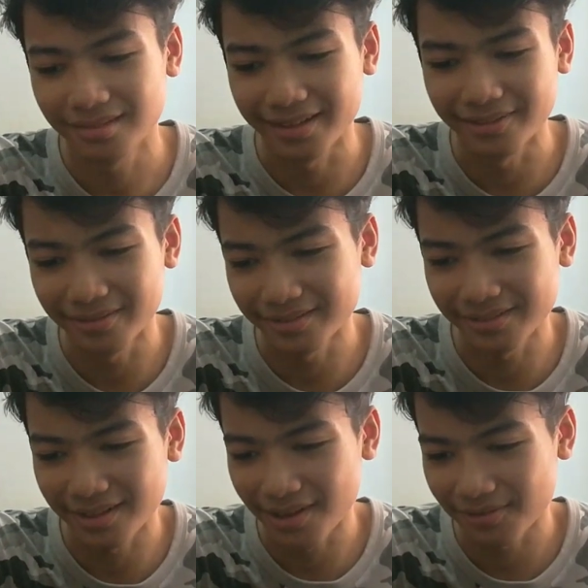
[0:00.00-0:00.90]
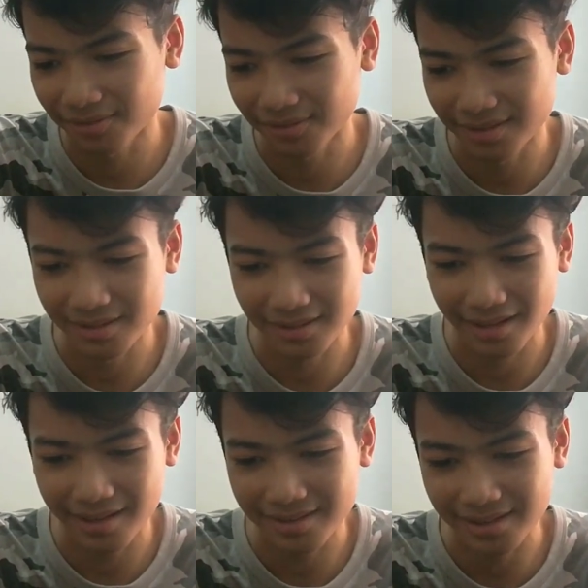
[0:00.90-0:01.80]
don't really have
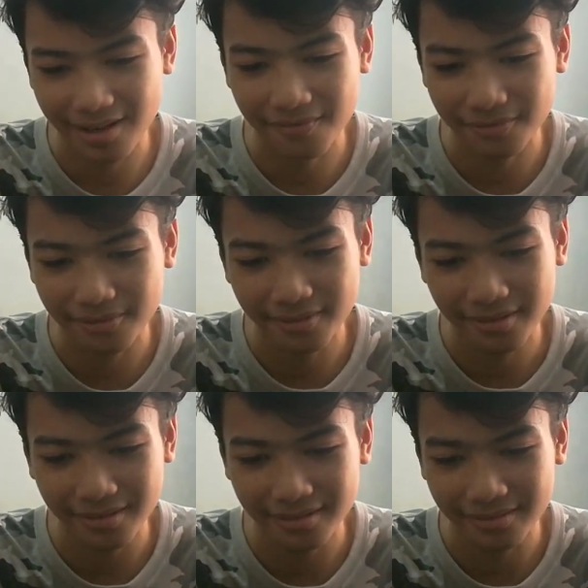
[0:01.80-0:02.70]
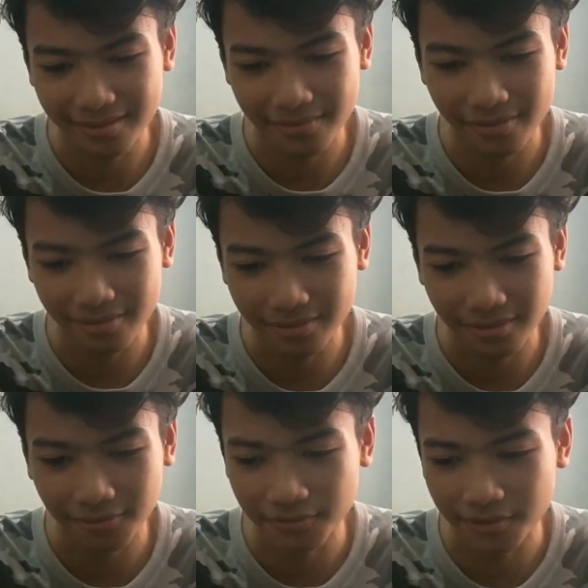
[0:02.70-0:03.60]
any time for it. You know, I'm not really
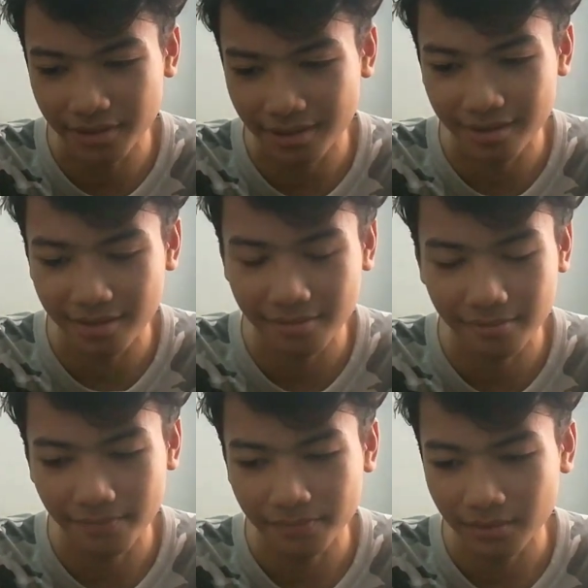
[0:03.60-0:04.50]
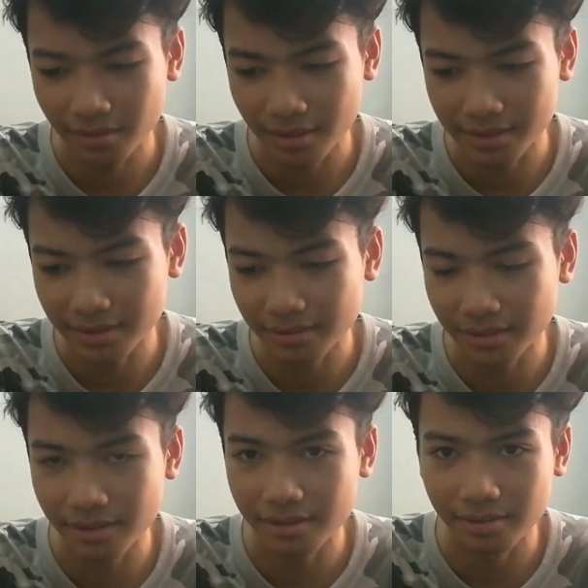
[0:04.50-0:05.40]
free right now. I still
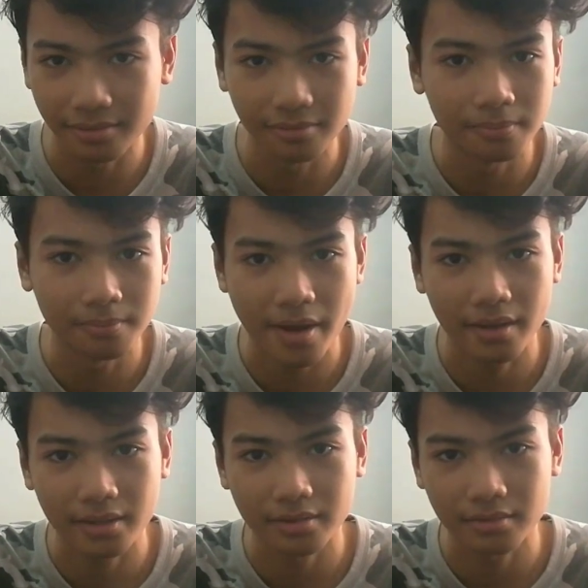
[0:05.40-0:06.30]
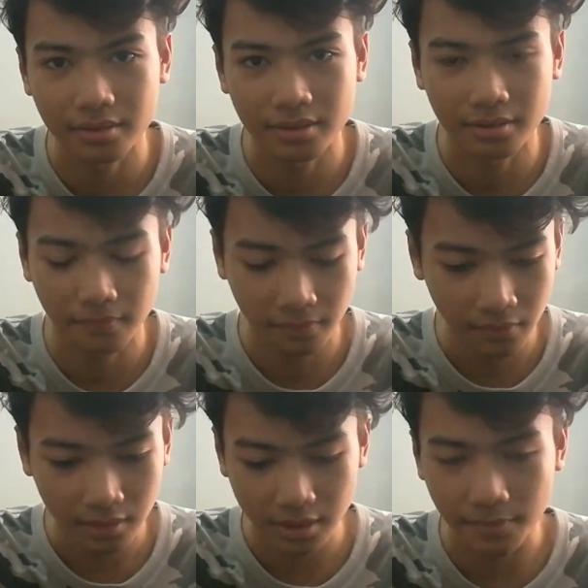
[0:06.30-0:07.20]
need to pack
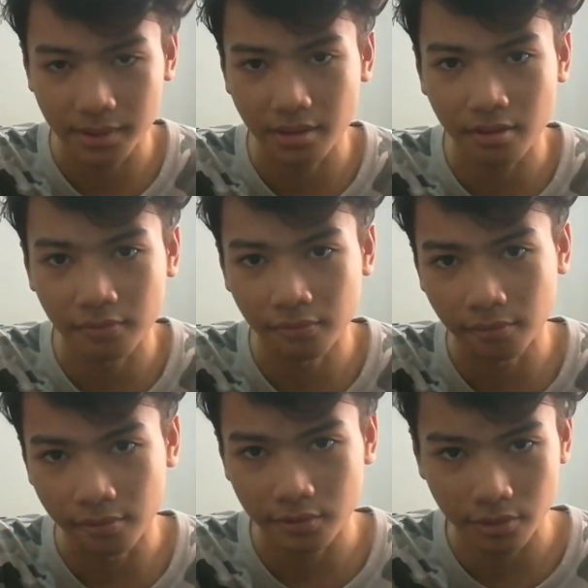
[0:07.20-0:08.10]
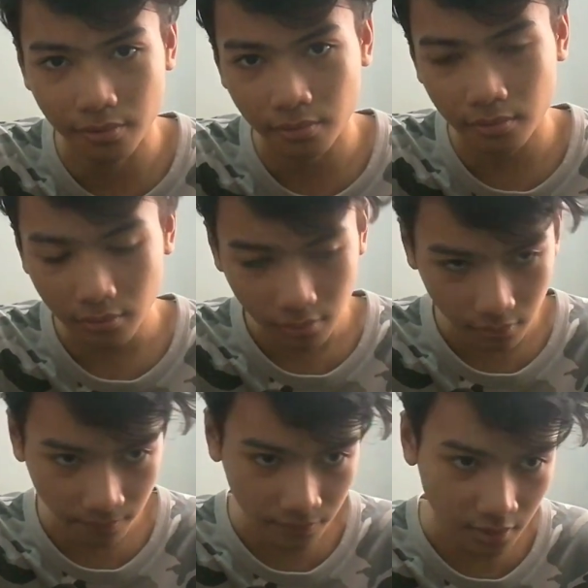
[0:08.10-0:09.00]
some stuff for school.
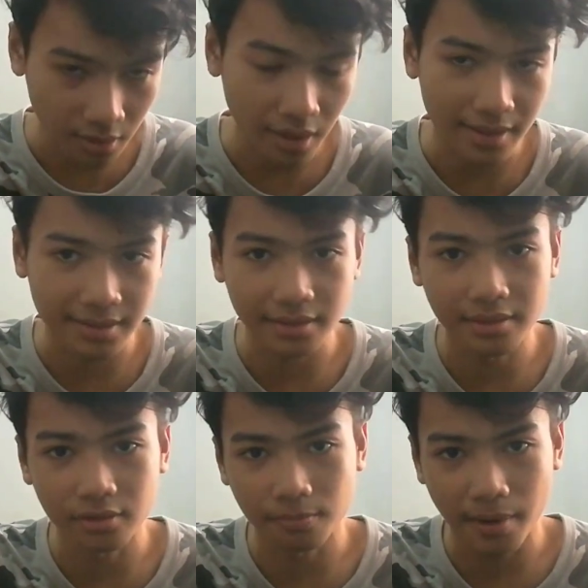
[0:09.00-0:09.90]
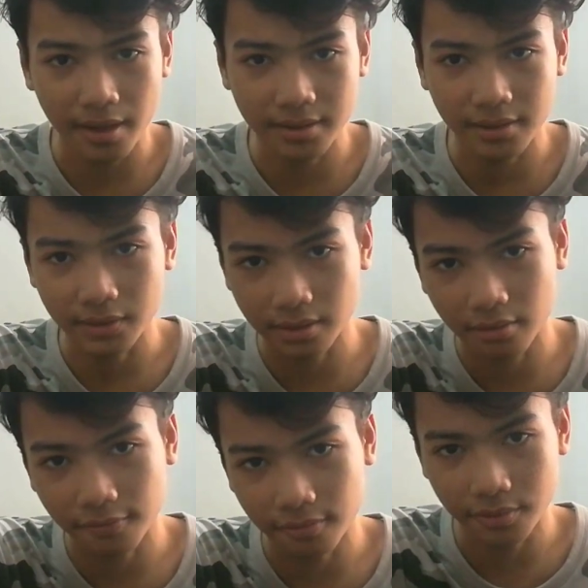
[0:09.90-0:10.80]
I still need to pack some
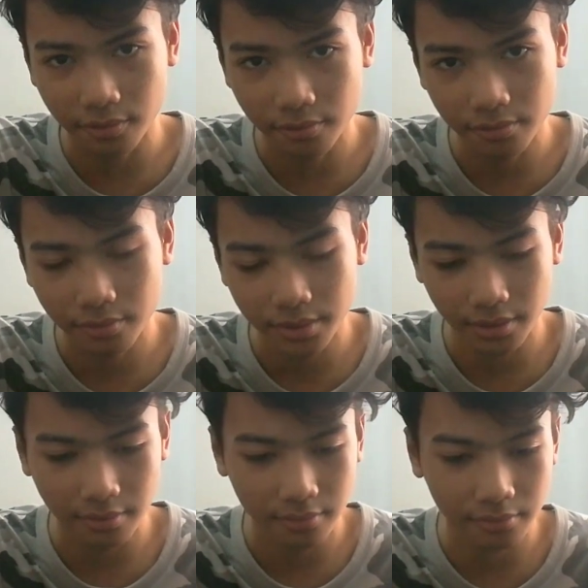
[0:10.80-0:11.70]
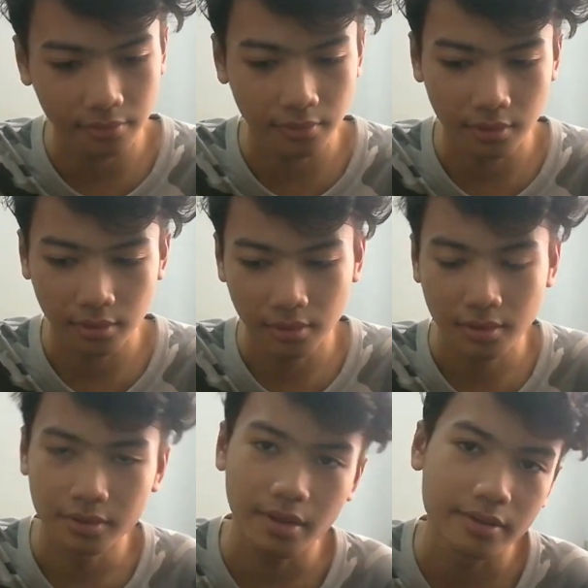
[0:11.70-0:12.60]
stuff schools and all.
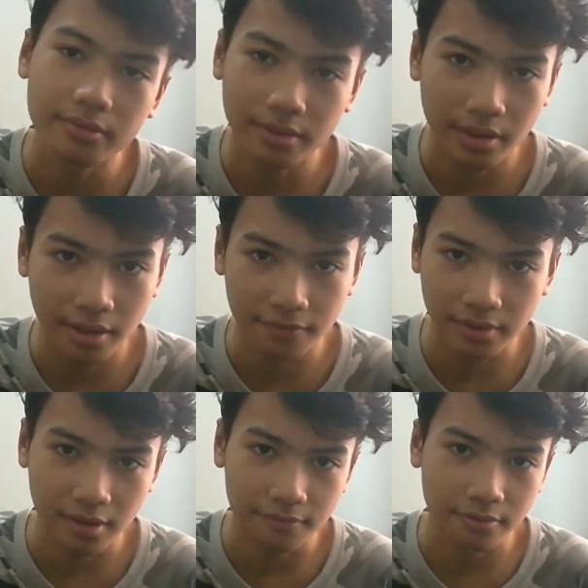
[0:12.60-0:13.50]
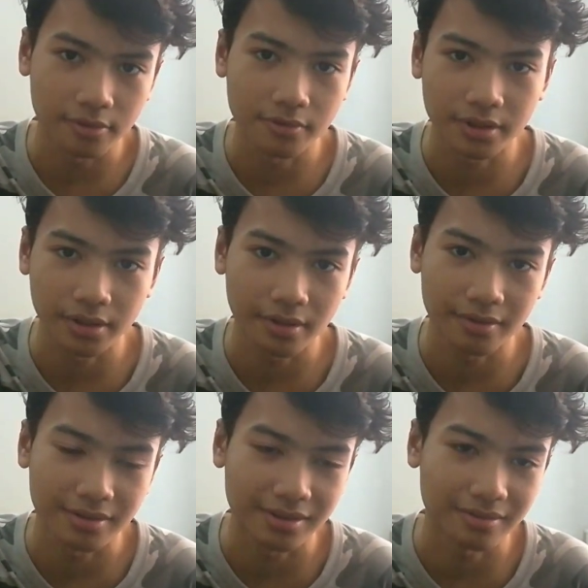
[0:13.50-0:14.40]
So I don't really have time for those shit.
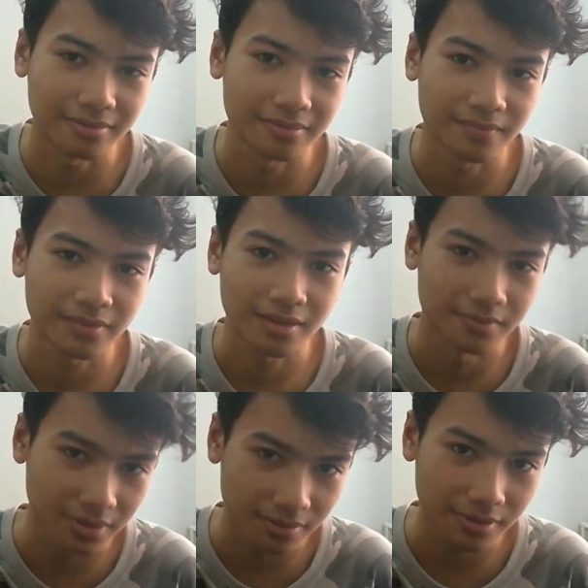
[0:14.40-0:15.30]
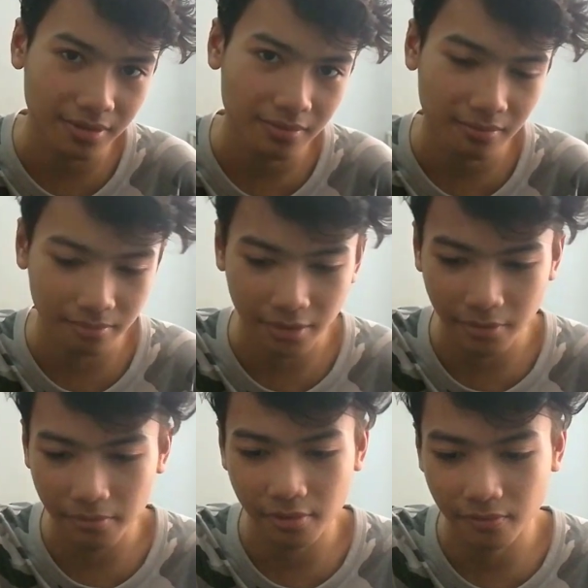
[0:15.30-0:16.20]
So I'm sorry, but
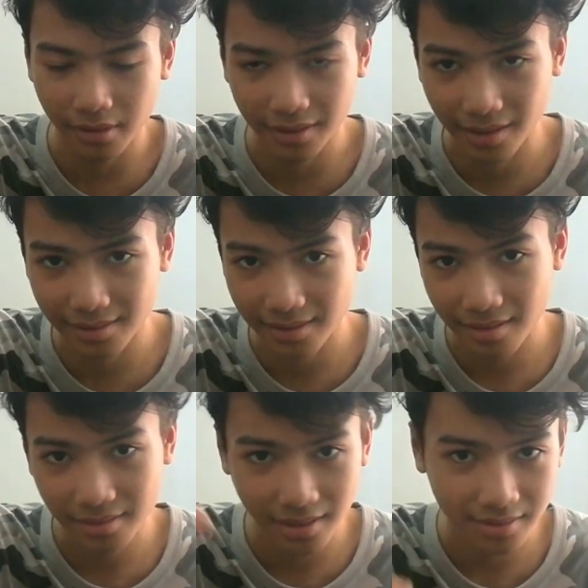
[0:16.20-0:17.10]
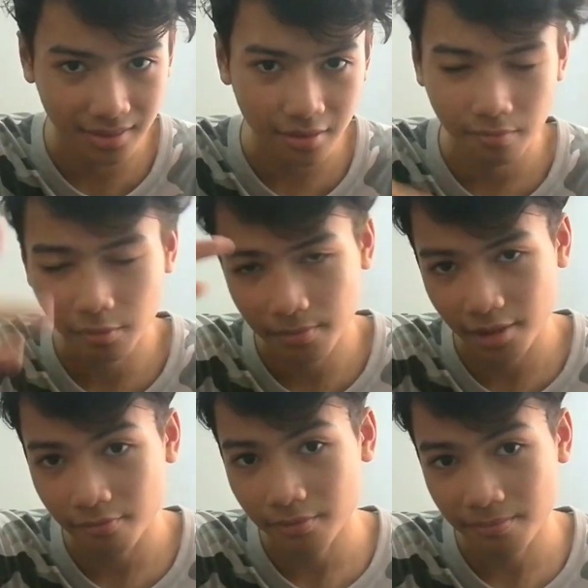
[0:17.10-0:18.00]
maybe when I get 10k sub, maybe
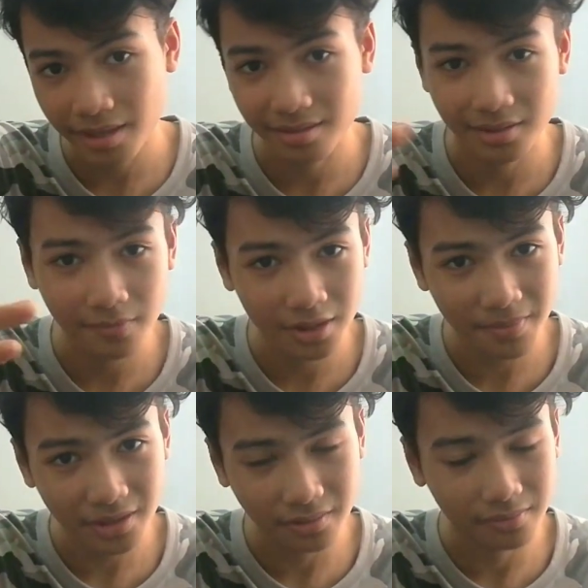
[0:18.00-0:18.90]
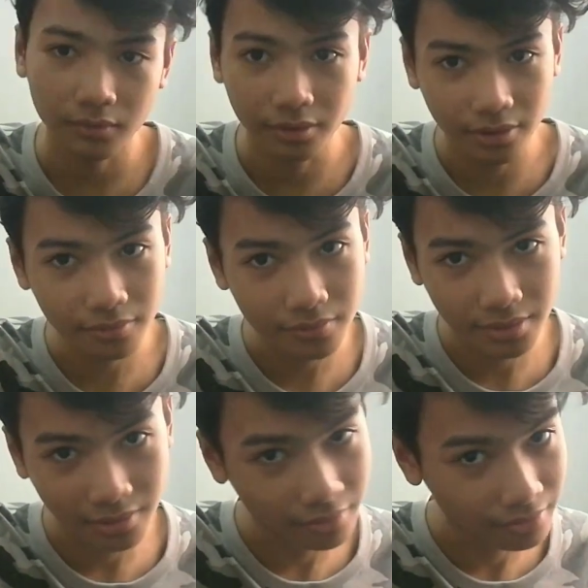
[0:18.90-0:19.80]
I will make something special, you know?
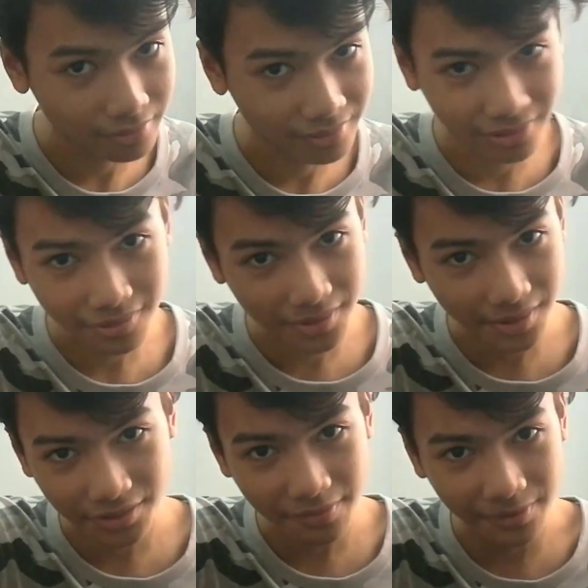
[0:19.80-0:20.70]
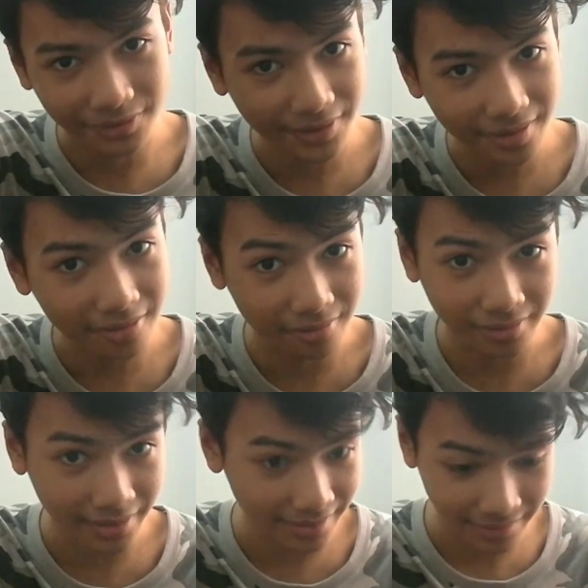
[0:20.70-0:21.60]
So go subscribe me right now,
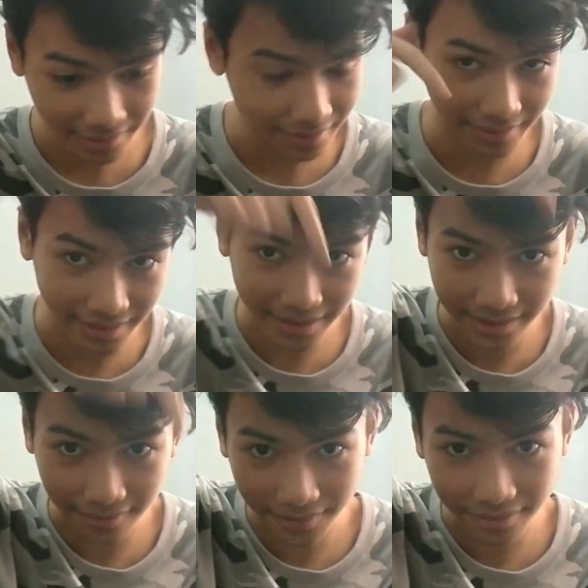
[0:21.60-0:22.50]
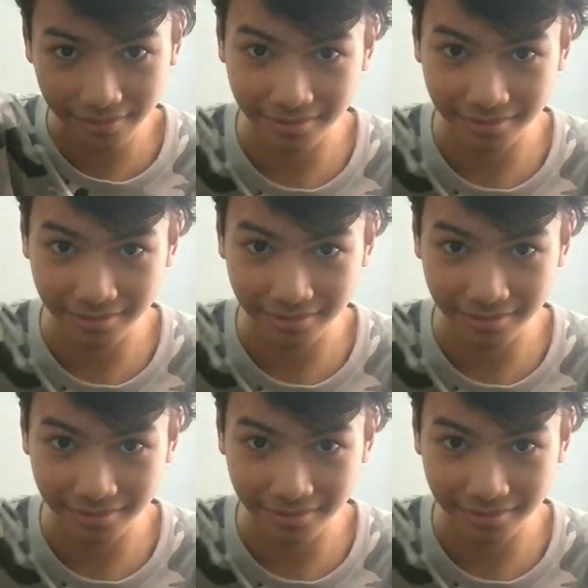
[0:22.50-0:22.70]
like literally just down here.